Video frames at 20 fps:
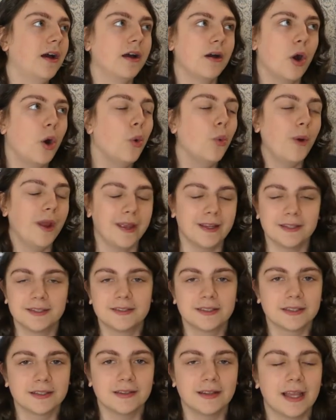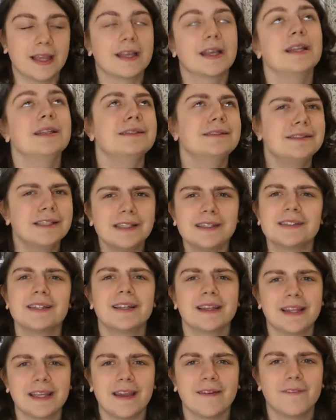always, like,
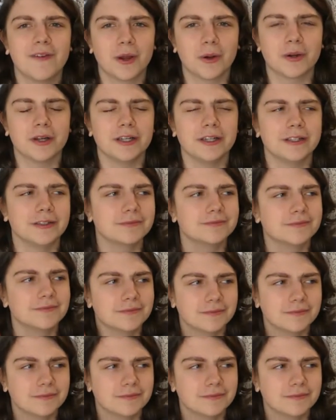consistently a very,